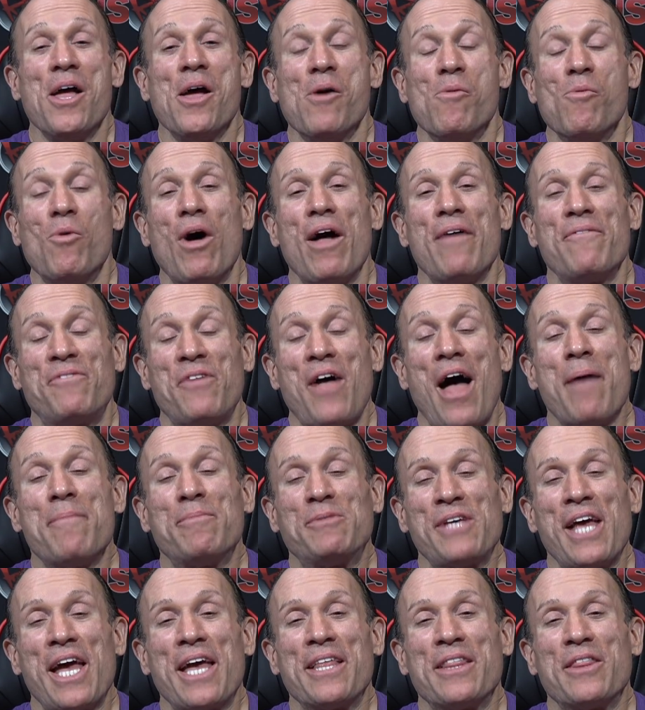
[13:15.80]
well, I'm
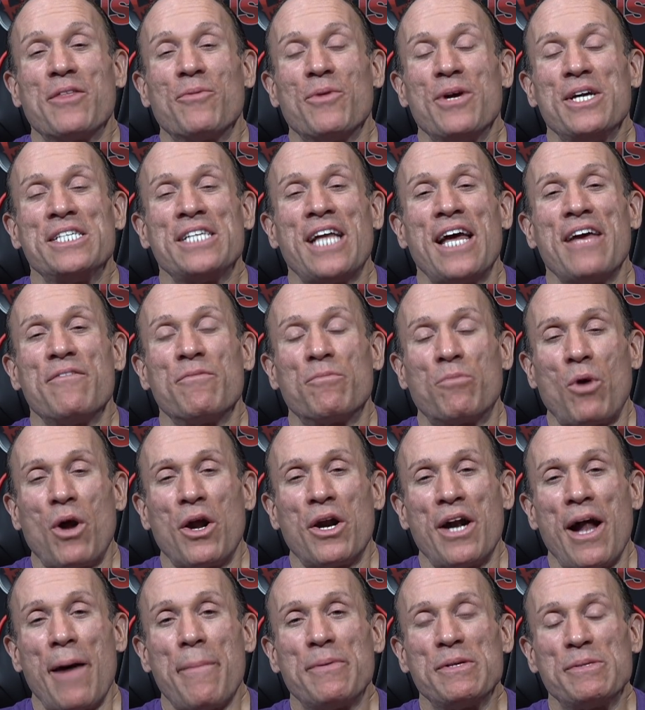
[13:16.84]
saying the reason I even brought it
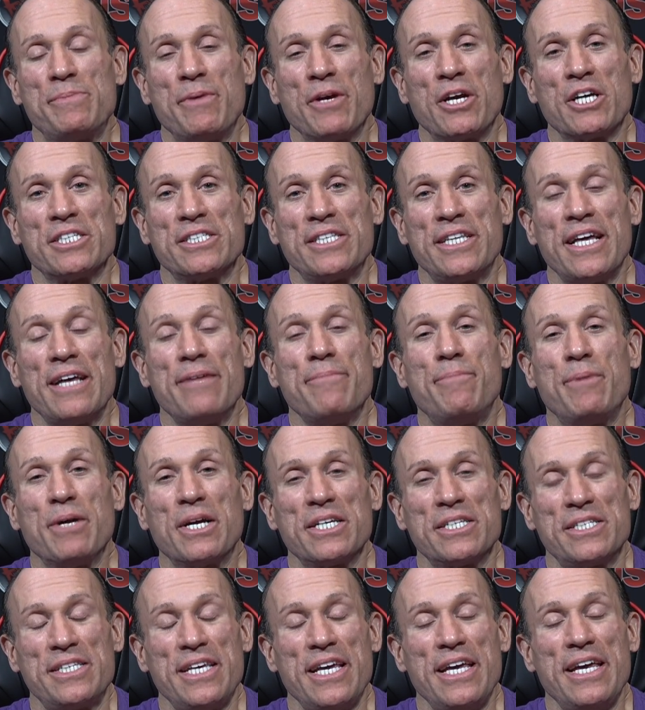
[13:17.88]
up is because
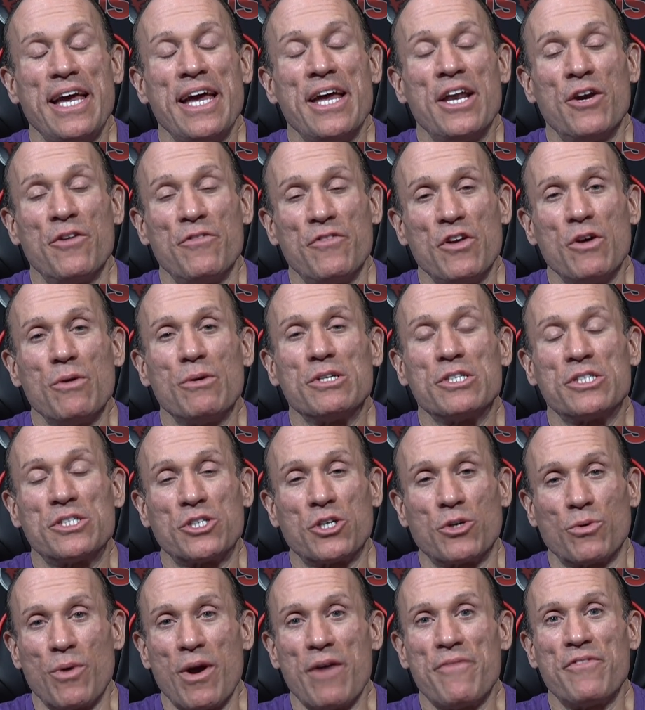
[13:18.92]
because the interview is
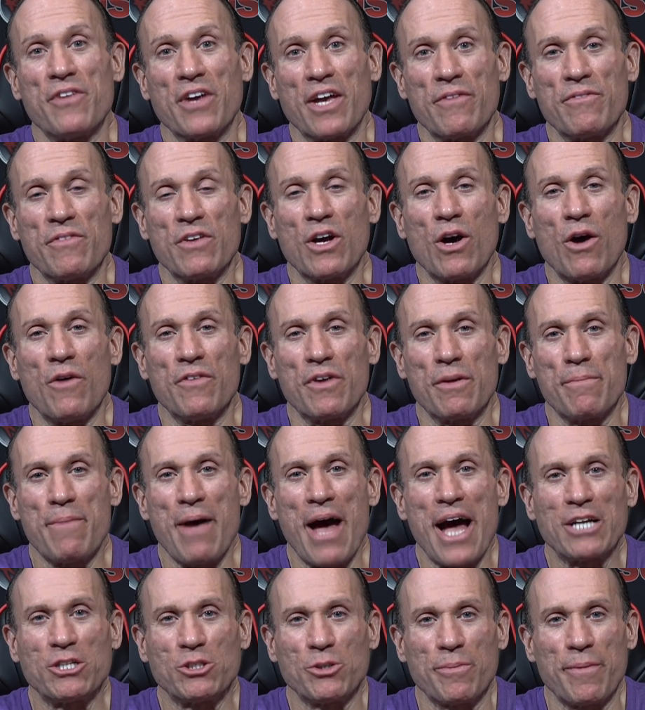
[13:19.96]
terrific. If you go over to
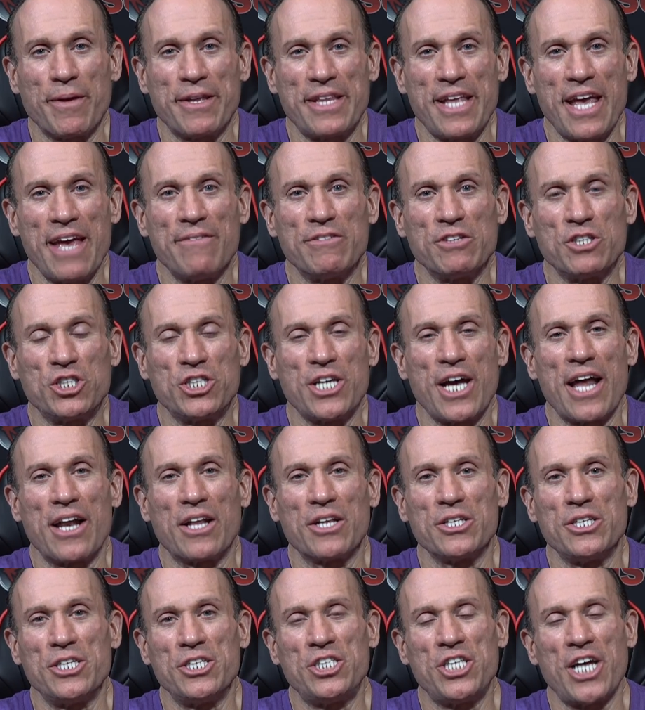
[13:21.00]
Patrick Bet David's channel
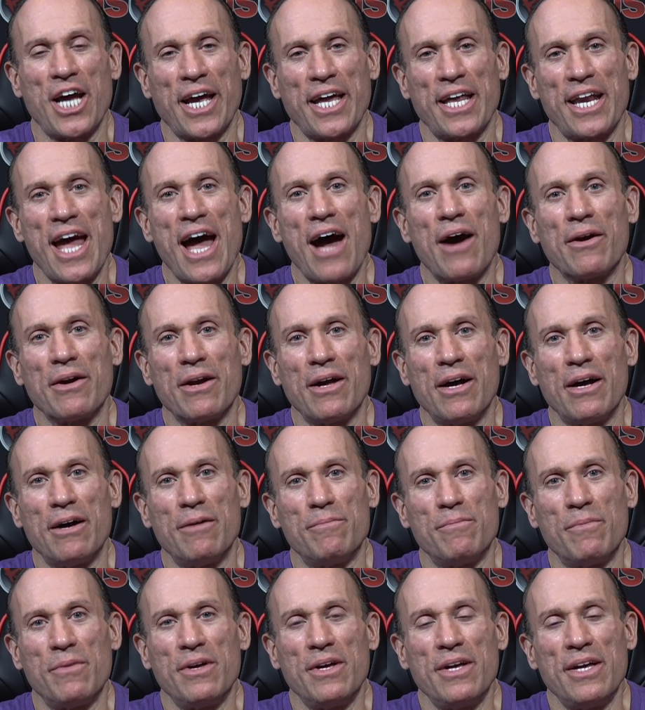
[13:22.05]
and you check it out,
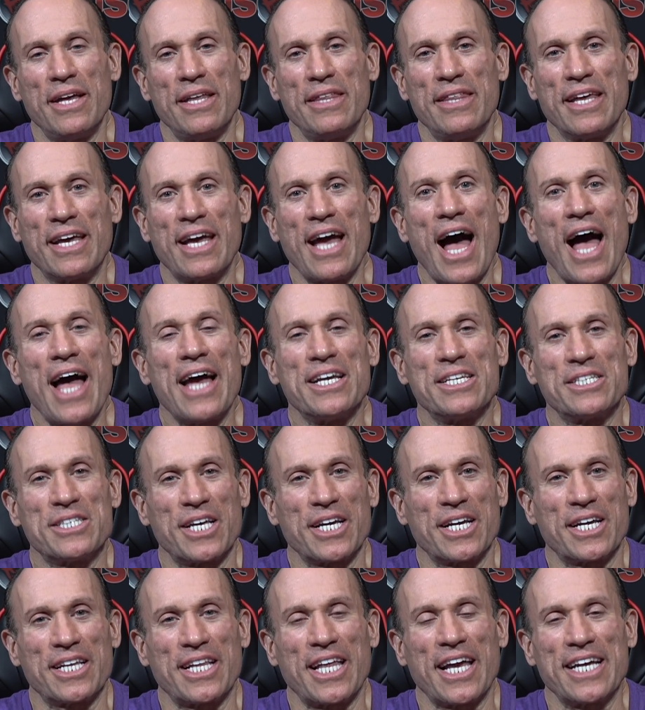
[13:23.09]
um, the guy is
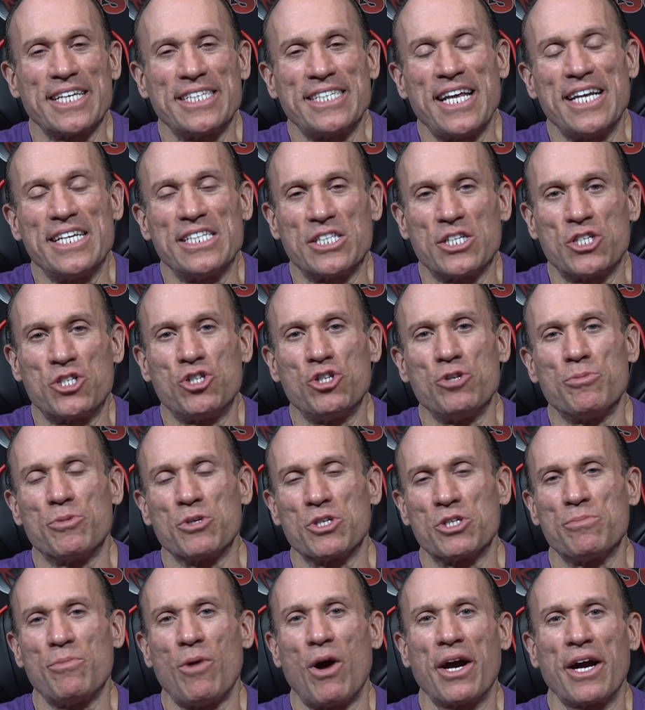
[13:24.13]
like like I said, he's a super
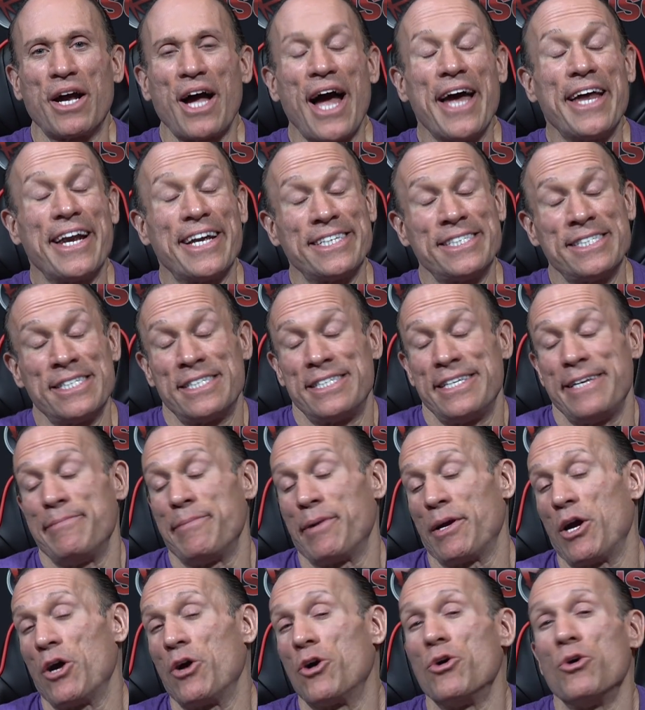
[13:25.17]
smart guy. He doesn't seem
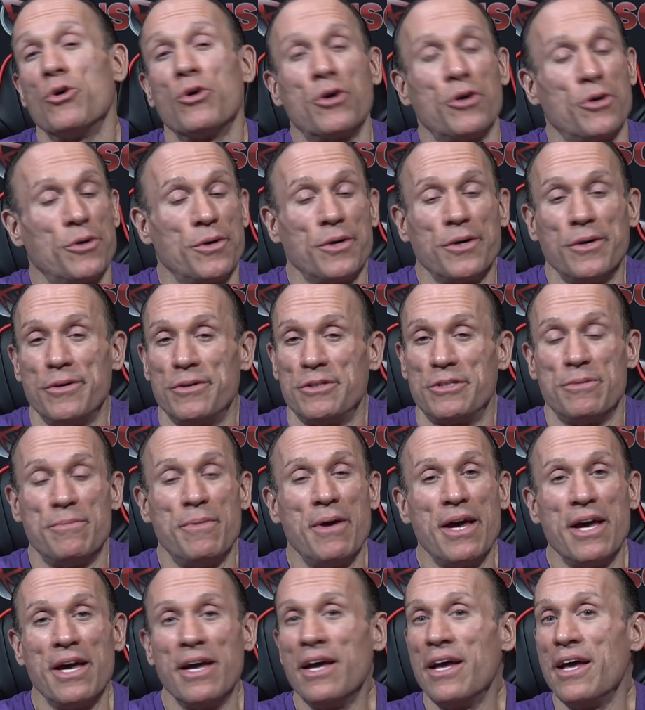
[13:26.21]
like a cuckoo to
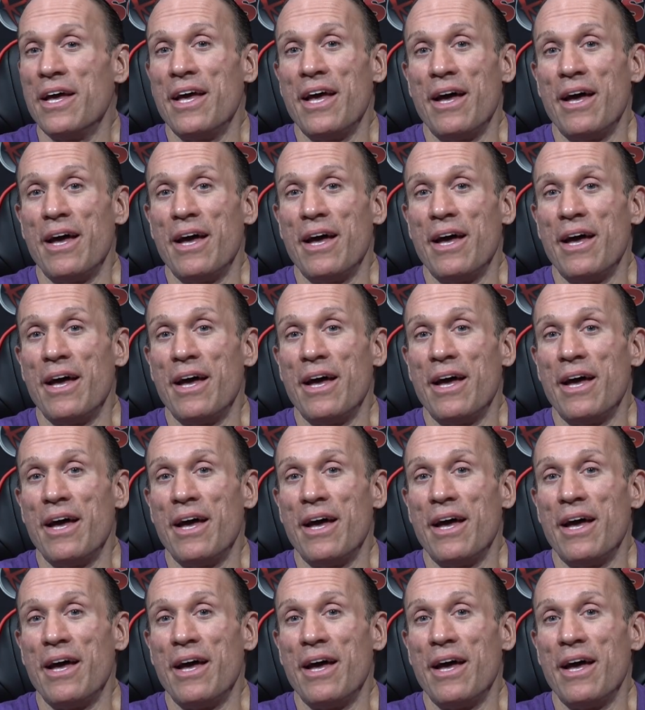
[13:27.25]
me.